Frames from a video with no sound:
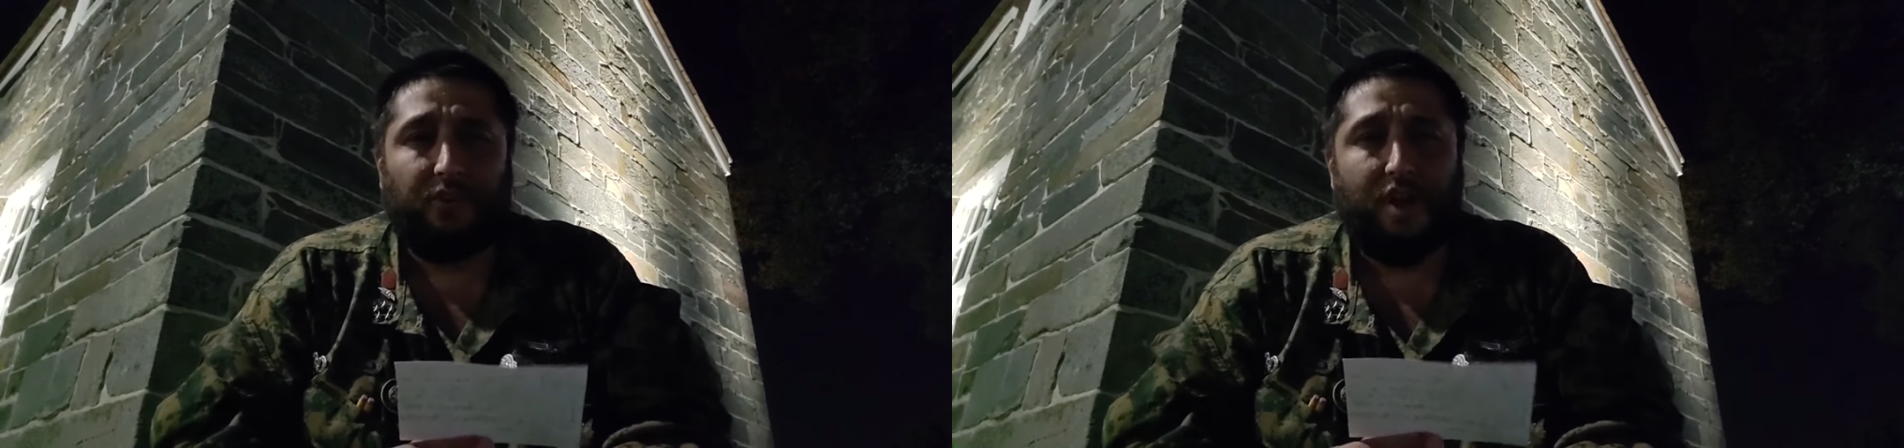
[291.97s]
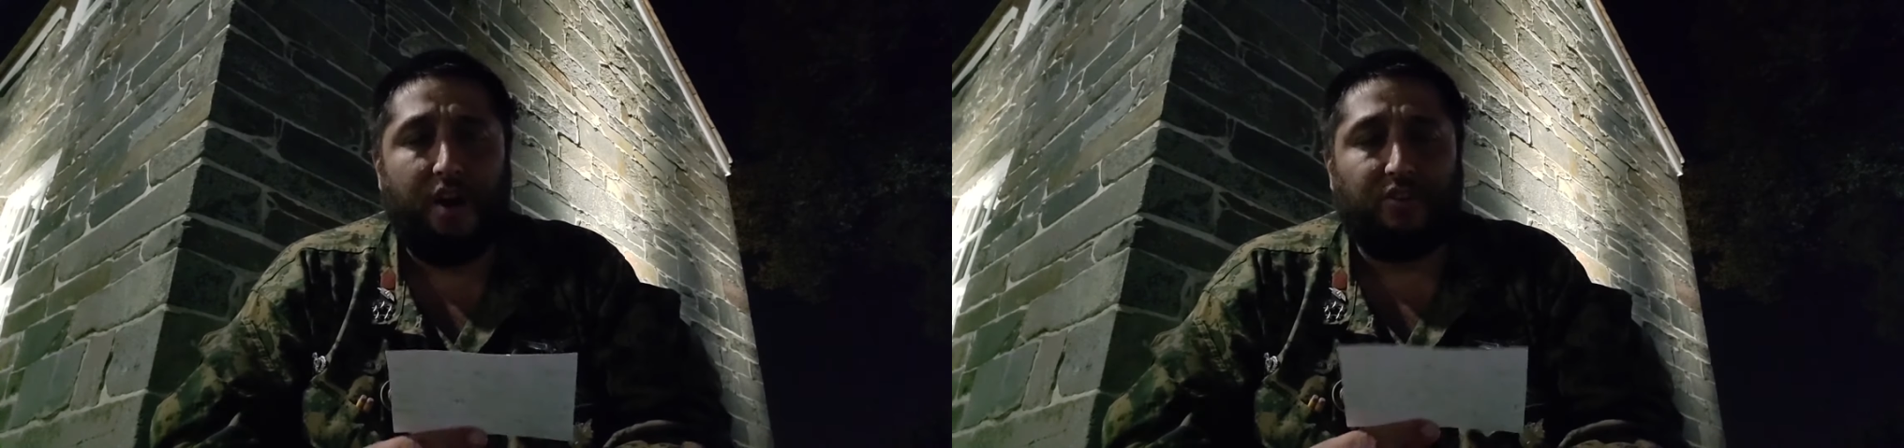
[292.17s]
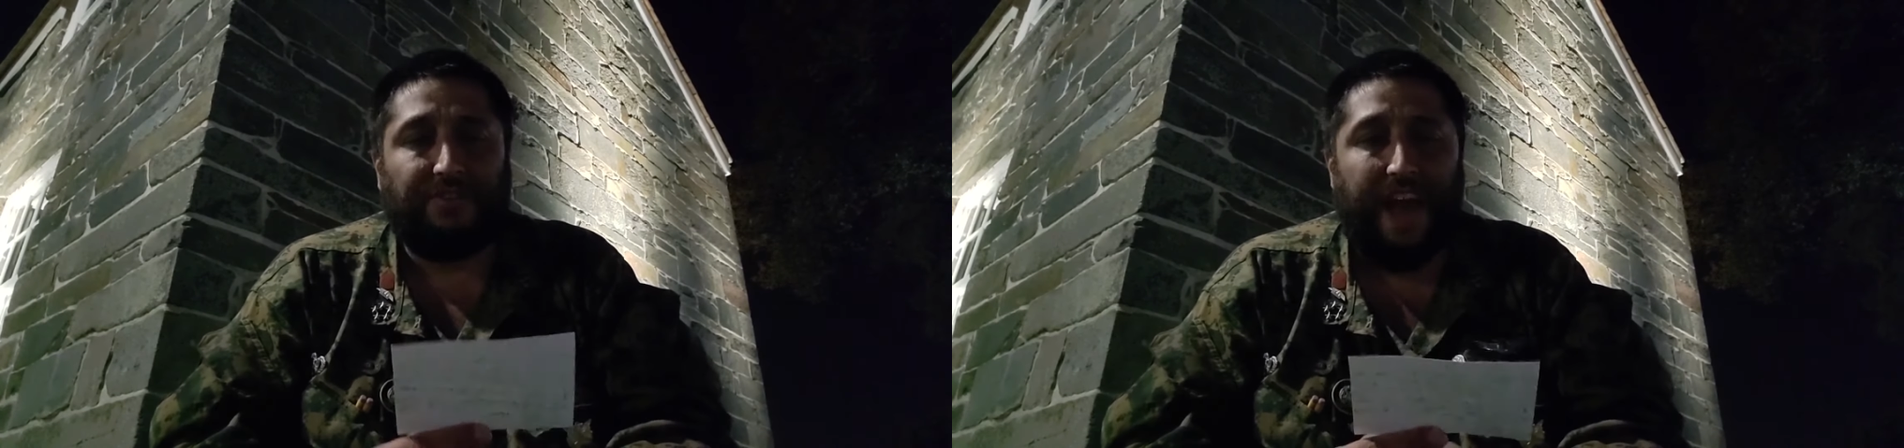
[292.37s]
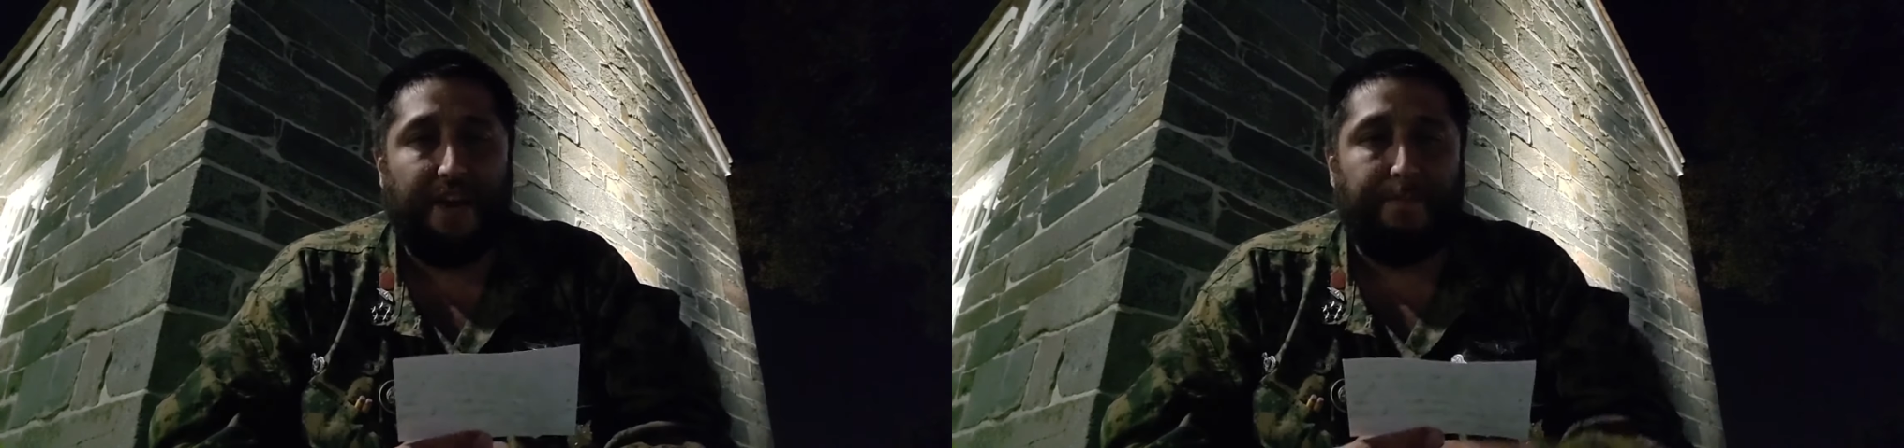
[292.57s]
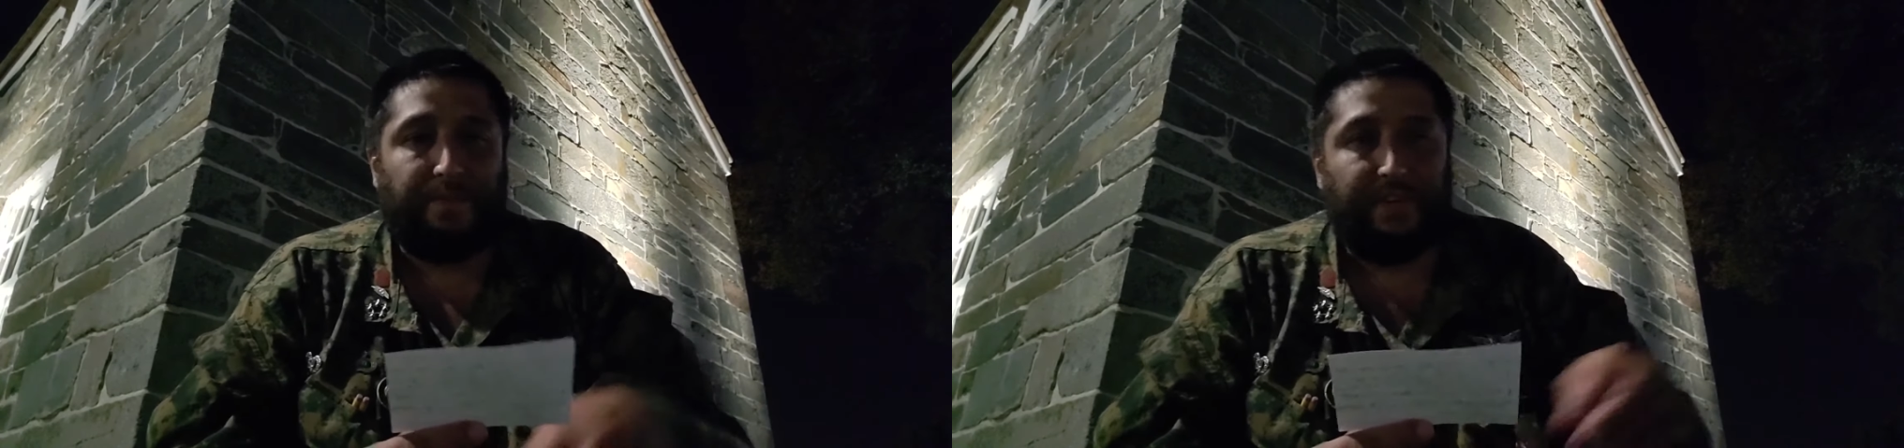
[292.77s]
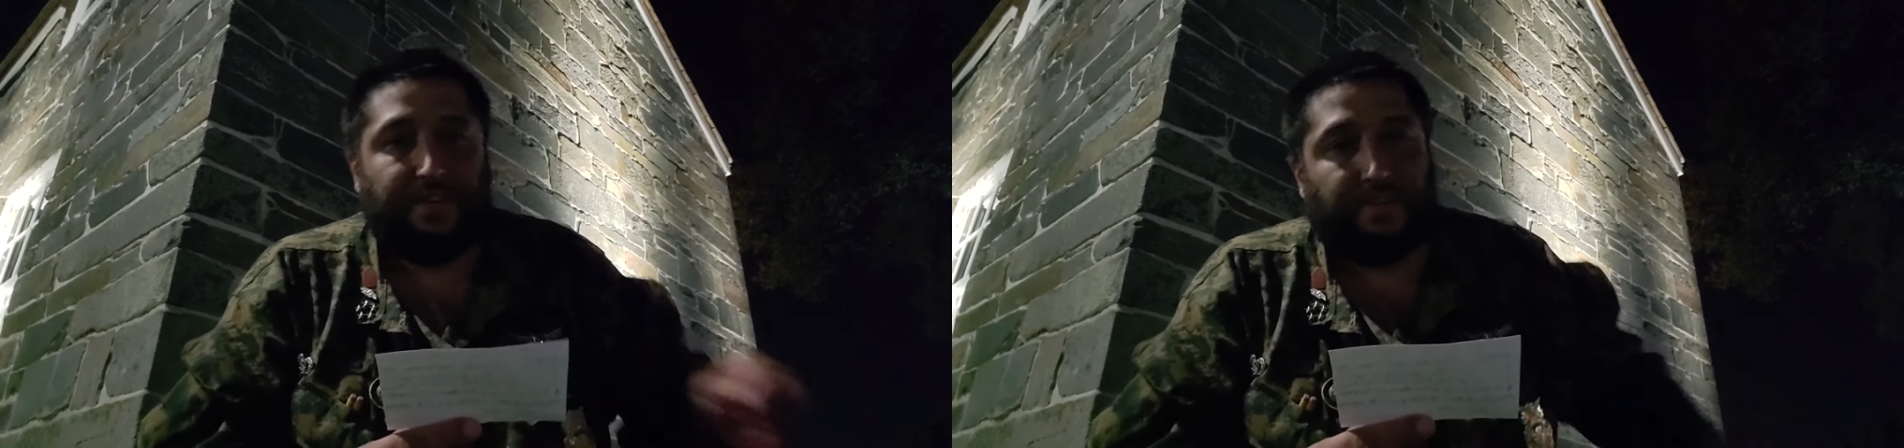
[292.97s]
the largest county police